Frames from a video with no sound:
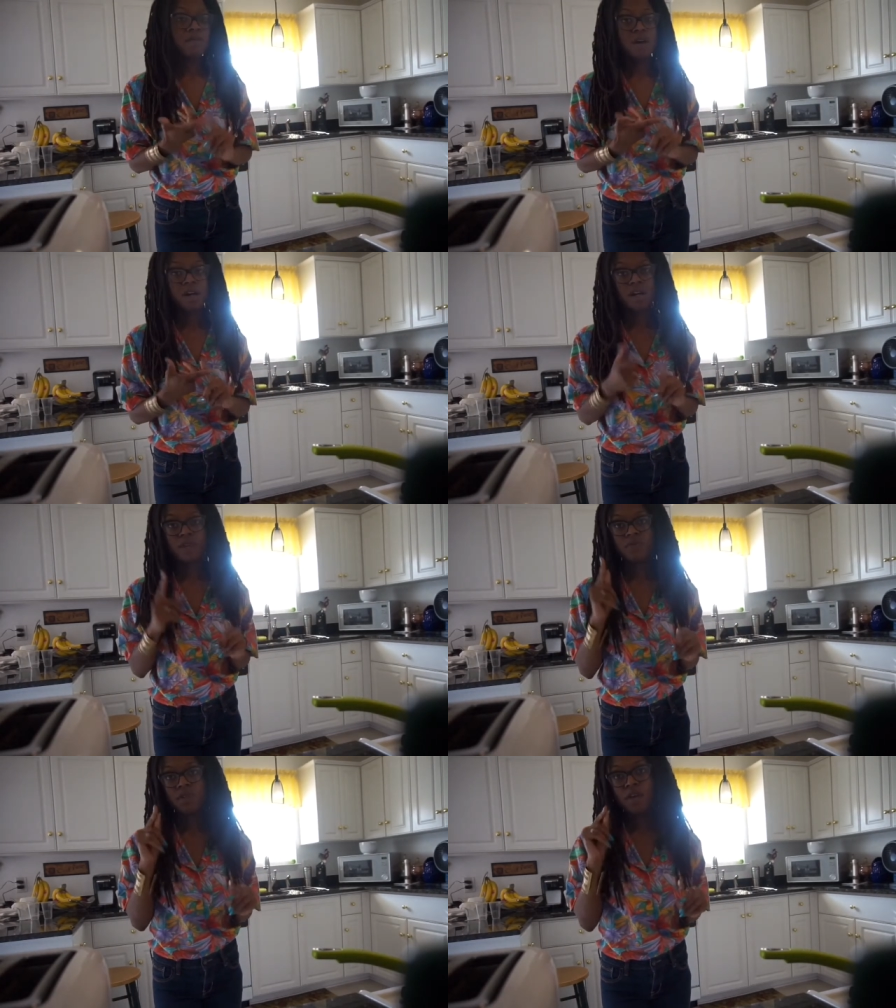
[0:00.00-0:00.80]

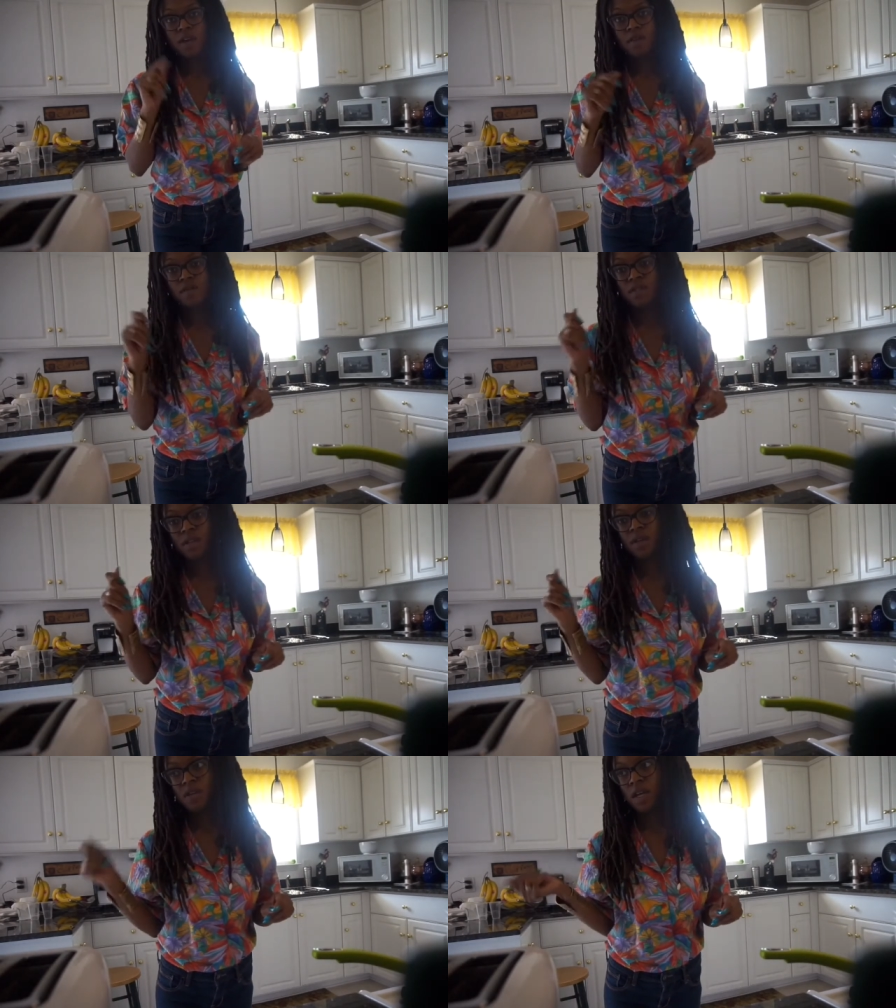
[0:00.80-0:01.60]
vlogging every
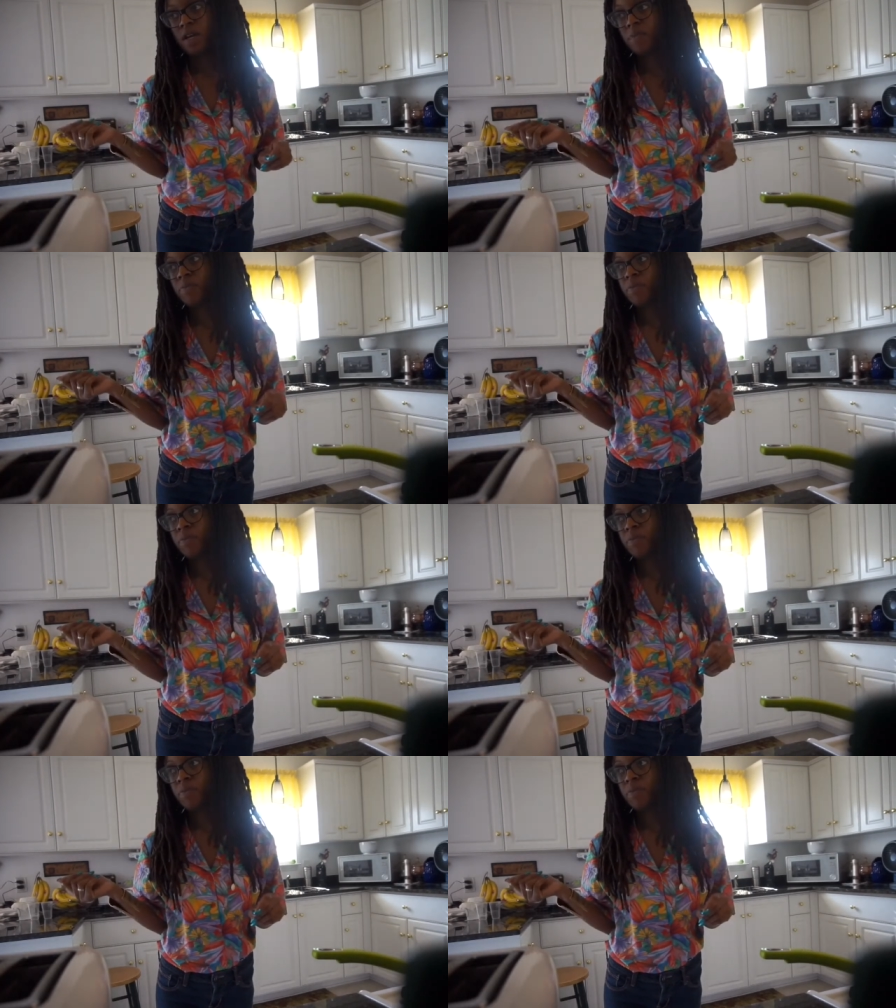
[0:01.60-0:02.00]
single day.